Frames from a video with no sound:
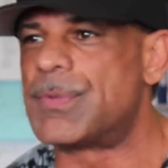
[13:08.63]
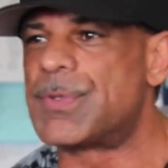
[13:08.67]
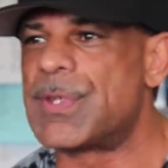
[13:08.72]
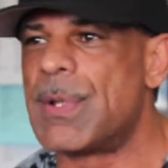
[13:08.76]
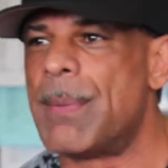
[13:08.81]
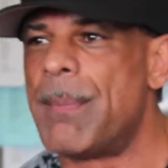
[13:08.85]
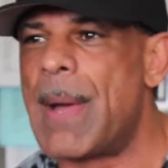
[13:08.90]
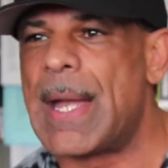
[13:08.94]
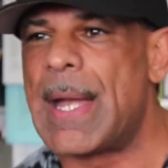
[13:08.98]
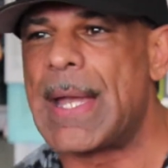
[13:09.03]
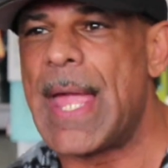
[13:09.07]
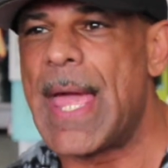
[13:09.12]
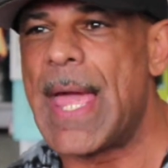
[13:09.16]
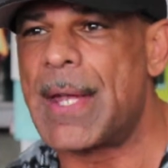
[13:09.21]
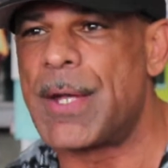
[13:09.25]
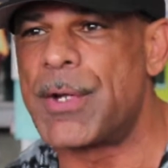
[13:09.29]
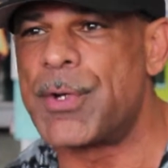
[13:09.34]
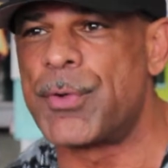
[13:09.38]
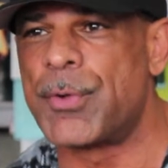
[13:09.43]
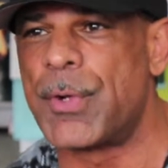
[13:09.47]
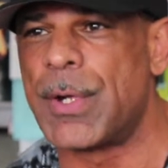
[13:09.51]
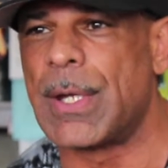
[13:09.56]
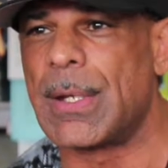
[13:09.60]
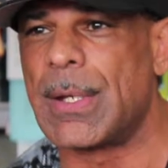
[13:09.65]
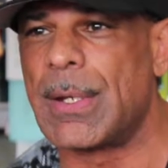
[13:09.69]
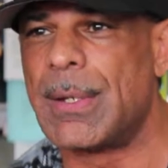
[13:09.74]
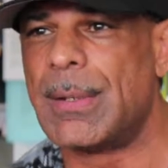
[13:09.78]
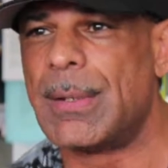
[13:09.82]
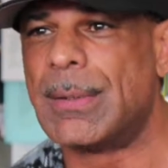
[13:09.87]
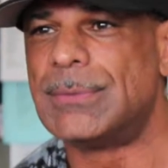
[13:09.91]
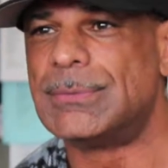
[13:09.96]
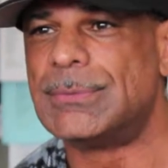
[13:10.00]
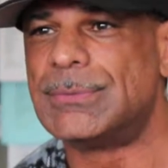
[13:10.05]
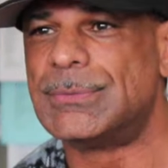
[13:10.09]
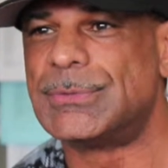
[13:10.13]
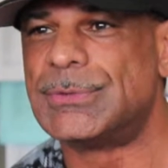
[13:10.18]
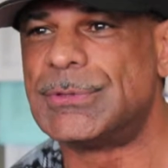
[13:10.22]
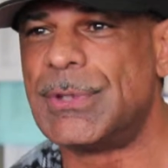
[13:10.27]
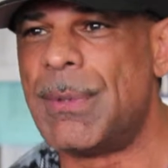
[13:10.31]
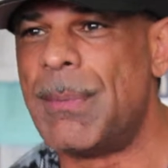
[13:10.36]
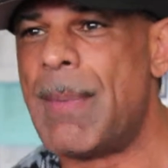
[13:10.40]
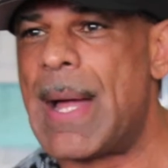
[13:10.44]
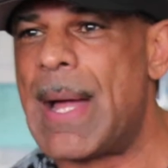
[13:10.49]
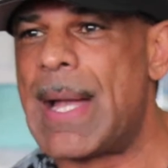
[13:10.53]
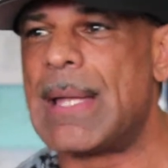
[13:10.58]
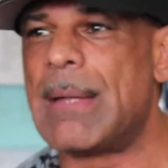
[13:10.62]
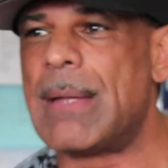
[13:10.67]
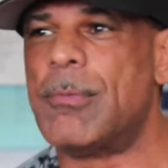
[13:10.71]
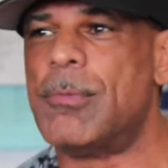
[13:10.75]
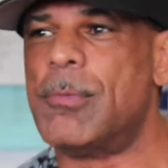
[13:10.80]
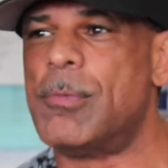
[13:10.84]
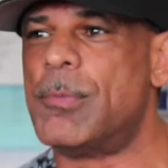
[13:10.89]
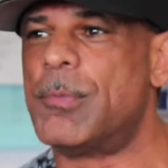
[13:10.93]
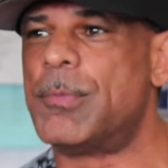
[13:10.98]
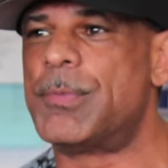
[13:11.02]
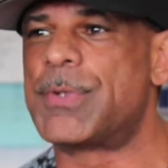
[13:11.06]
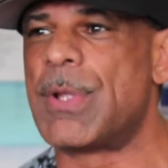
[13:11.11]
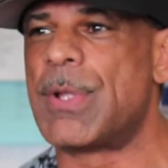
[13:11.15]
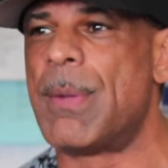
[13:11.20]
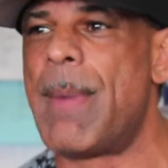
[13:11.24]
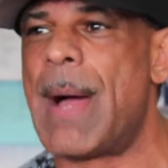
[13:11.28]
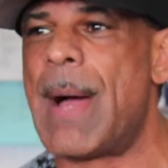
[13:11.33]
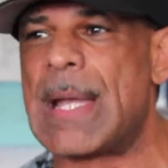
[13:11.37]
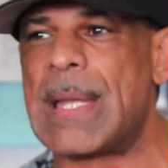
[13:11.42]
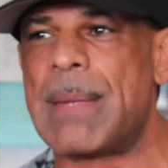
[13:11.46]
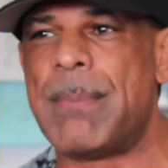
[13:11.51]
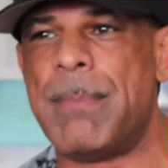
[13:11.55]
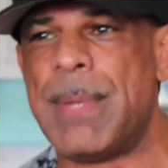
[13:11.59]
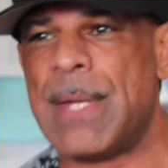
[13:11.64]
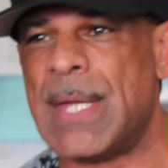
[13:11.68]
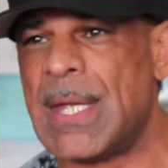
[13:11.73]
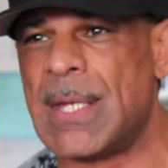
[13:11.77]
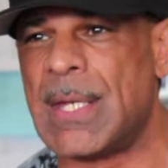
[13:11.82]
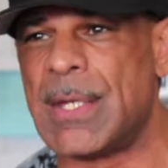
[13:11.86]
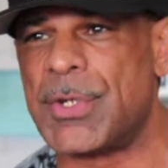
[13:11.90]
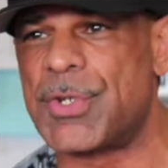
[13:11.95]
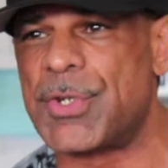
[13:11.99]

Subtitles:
Somebody had a drink. Somebody binged.